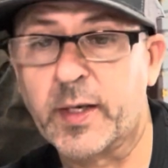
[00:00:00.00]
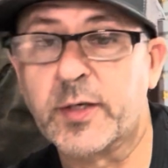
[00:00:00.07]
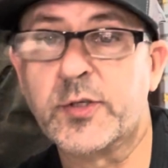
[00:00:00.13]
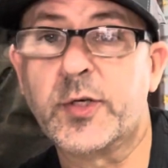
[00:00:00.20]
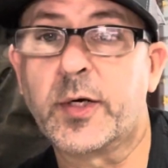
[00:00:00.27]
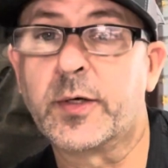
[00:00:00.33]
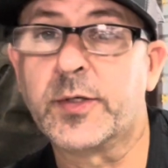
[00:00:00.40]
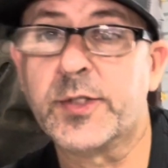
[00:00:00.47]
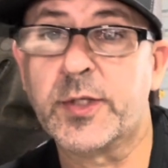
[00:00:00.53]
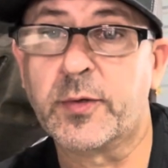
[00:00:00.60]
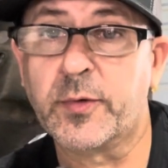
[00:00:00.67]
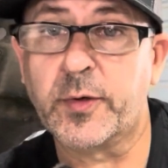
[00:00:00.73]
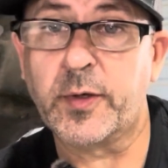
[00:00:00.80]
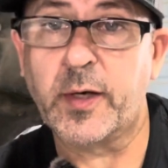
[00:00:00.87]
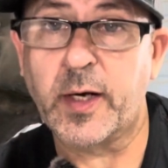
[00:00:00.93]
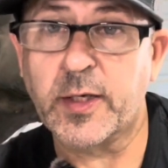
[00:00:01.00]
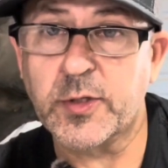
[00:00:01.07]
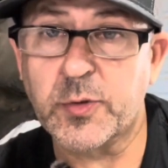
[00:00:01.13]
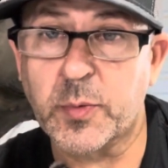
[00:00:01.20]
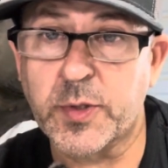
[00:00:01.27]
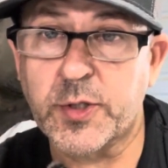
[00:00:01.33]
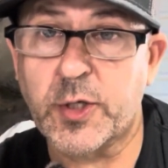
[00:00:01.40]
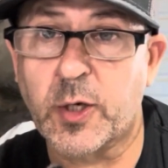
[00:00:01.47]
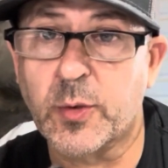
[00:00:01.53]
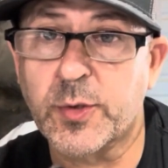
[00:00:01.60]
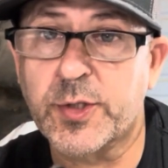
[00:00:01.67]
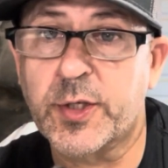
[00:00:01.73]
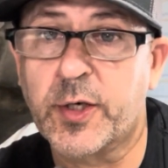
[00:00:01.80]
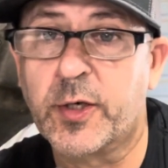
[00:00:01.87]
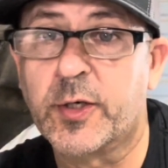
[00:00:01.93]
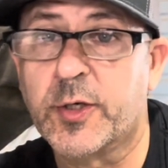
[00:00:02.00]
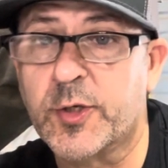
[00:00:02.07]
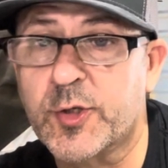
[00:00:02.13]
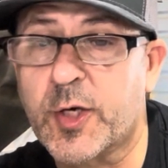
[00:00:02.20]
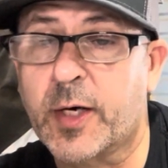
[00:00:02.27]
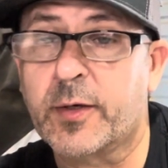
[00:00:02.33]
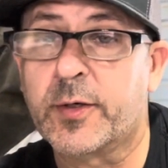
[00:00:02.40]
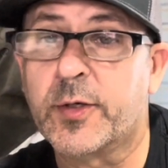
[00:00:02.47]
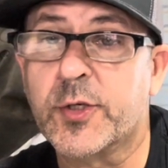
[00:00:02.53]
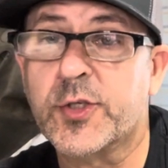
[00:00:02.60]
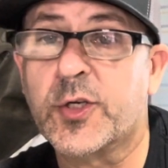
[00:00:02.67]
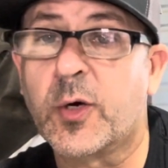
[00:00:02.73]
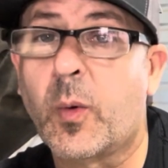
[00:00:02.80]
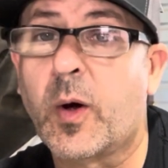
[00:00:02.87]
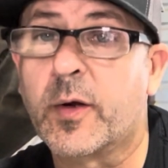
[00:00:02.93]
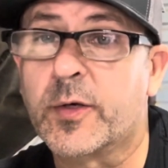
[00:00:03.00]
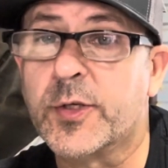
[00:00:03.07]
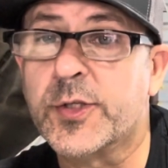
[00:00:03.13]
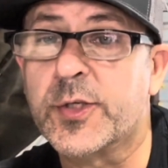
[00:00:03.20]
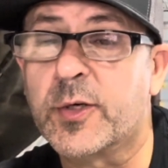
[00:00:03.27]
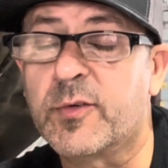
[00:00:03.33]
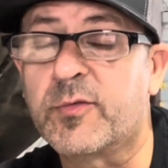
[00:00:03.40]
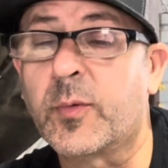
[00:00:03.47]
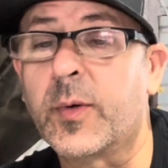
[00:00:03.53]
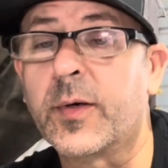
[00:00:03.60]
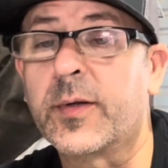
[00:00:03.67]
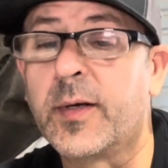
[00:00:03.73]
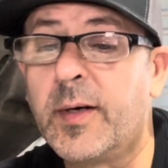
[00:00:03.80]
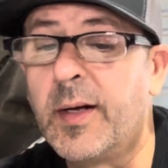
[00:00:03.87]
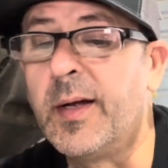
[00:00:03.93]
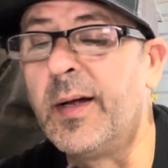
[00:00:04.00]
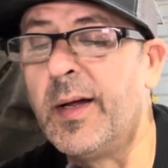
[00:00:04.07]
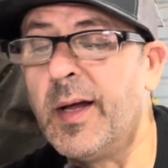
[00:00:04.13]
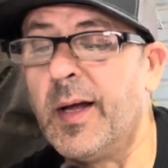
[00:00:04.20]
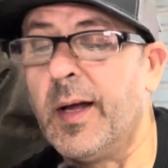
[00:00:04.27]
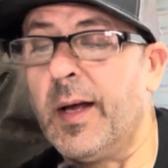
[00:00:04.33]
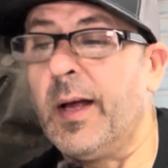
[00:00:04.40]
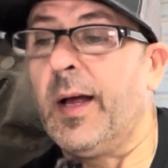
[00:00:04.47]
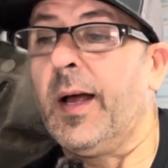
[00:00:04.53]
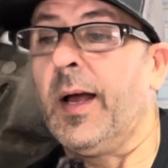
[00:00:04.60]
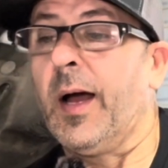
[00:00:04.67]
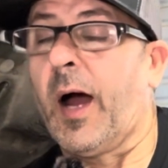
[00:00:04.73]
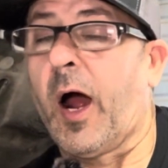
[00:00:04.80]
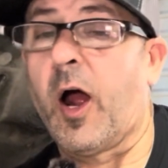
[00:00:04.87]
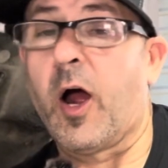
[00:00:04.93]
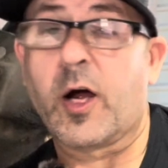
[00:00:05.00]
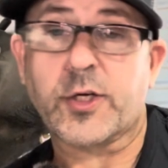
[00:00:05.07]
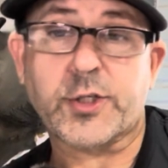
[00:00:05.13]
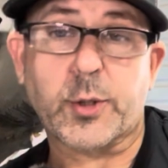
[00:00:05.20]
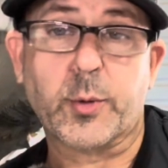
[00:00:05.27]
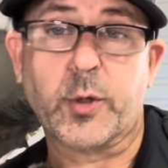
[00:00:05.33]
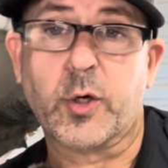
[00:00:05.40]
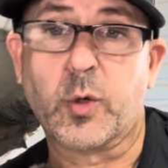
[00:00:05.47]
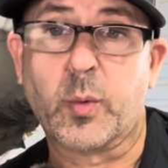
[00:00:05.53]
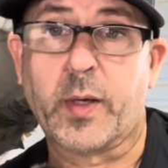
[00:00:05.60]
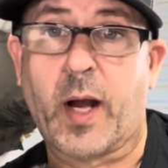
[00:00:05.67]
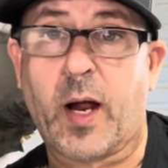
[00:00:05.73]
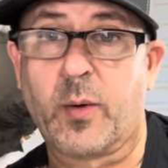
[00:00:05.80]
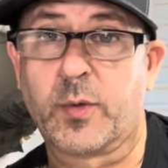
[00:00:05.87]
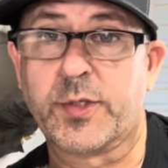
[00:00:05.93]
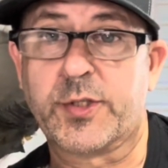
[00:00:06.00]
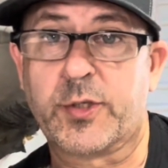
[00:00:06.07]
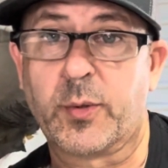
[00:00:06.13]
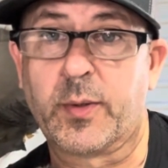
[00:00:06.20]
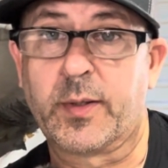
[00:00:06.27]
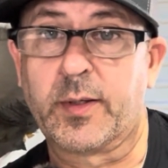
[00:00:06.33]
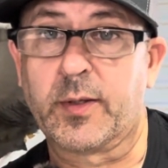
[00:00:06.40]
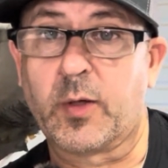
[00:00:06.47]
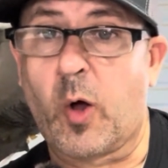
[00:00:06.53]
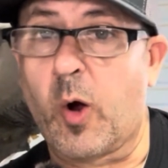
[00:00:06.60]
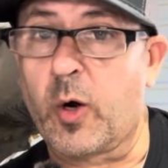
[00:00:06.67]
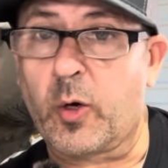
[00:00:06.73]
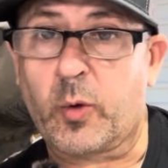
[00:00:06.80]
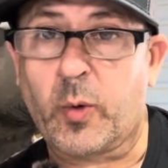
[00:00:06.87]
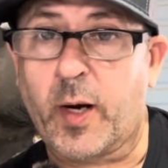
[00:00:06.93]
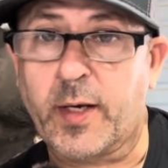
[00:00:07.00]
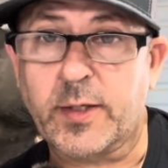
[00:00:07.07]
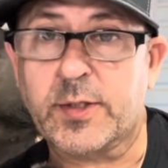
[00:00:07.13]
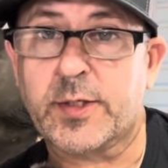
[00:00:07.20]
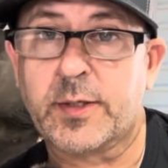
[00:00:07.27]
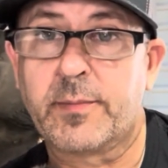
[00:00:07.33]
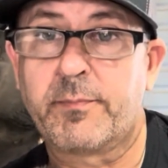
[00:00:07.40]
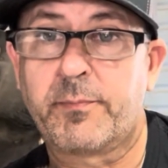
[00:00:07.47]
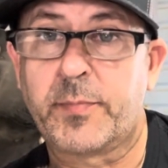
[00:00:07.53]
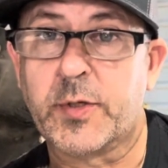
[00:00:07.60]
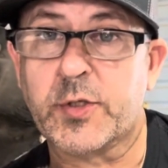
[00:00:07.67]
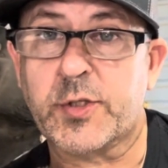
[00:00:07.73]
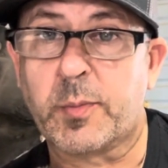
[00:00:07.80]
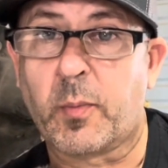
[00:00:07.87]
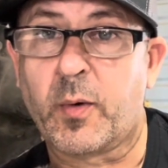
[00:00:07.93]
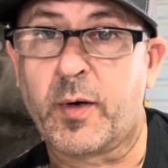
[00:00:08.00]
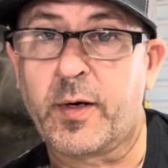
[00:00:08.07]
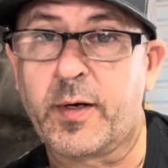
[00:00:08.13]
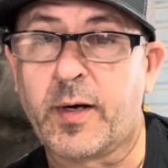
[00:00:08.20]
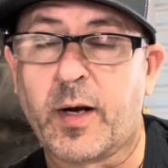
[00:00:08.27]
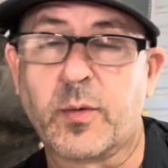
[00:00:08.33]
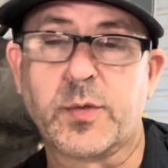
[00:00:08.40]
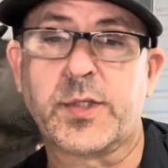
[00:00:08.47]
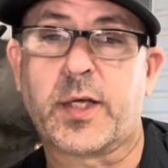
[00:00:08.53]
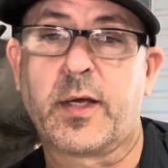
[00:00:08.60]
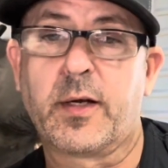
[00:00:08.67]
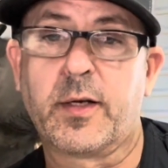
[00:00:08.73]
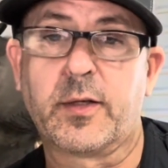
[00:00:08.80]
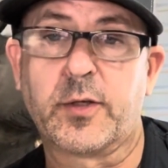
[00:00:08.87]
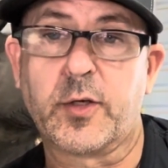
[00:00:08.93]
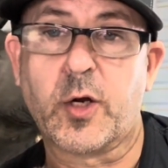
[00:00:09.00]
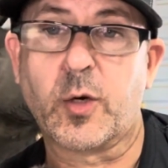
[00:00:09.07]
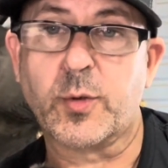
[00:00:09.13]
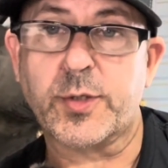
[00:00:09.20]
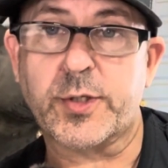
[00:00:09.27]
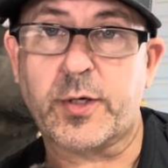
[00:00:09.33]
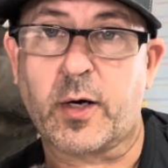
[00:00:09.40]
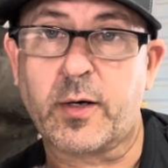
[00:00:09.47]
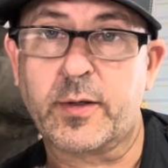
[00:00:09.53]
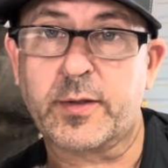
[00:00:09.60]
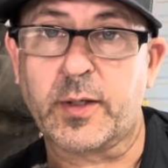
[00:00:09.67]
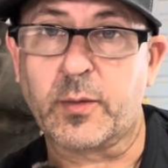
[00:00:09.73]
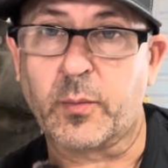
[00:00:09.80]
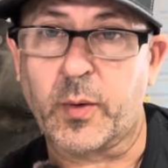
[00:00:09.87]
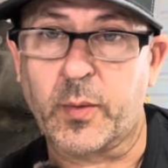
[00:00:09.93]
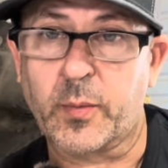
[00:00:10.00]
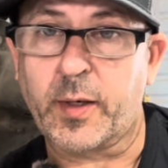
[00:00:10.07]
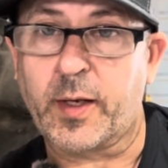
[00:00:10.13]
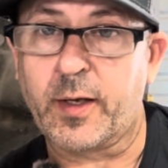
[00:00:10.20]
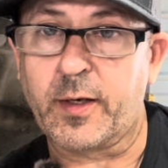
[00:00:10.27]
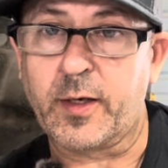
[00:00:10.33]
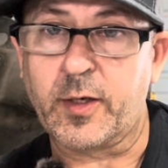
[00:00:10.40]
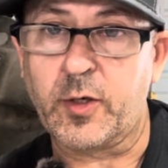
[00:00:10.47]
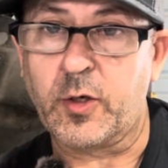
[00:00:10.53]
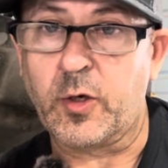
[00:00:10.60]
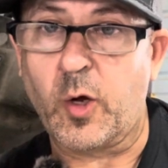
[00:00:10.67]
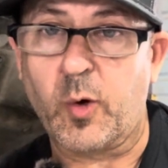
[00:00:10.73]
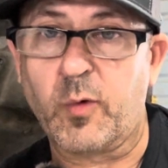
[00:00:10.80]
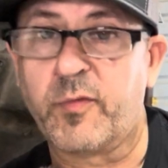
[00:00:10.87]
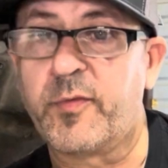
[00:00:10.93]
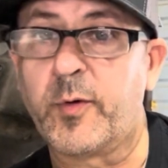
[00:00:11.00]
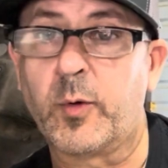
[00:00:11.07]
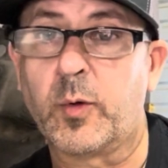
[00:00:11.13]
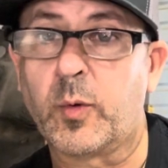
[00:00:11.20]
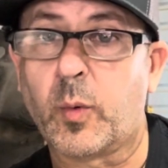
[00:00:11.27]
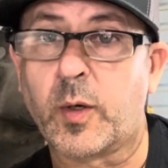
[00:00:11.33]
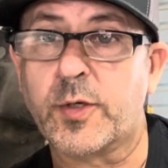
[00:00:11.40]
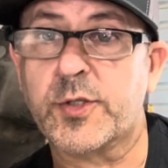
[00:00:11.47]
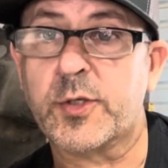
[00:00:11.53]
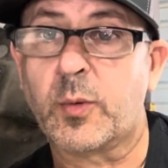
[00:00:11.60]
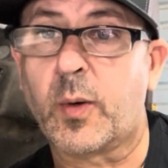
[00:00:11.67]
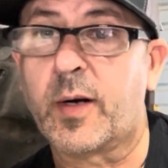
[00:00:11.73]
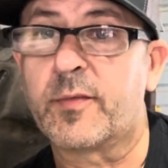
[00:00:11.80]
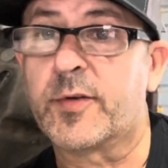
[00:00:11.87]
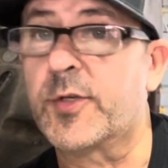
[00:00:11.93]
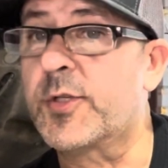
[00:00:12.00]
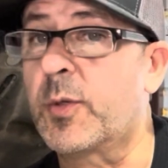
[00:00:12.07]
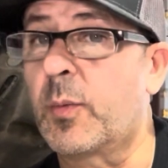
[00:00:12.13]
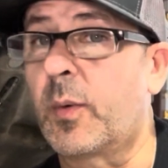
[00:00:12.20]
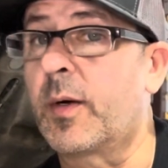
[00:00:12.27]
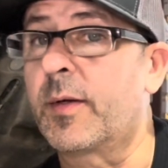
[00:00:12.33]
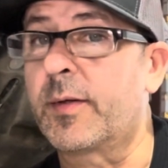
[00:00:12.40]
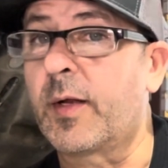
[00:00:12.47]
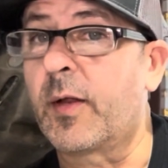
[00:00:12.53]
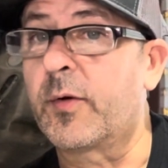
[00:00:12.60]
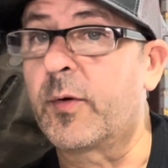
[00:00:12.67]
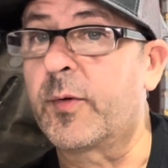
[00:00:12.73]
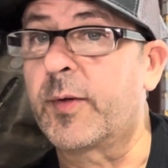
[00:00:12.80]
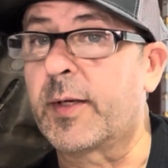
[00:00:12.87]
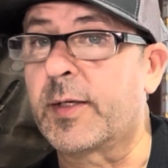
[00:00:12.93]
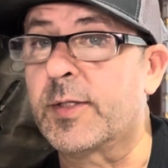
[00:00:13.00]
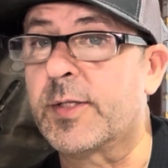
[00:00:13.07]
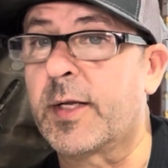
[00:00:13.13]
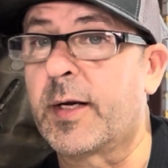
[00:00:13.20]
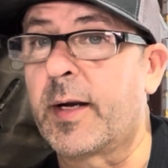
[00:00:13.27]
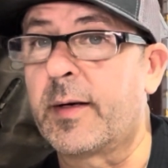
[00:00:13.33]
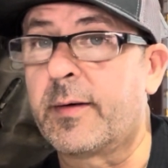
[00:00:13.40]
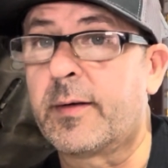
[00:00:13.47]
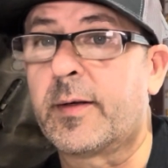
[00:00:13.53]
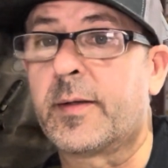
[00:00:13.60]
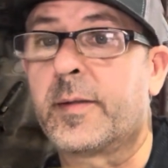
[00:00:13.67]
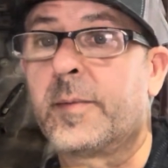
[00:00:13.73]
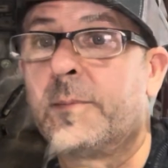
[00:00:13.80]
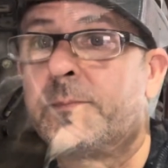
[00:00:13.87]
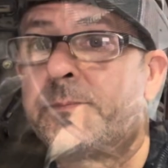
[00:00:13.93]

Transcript: into your cylinder heads, which goes to your injector, so on and so forth. I also knew when I was doing the long cranks this morning, I was getting the no start, that we were getting no fuel whatsoever. So one of the other things that I did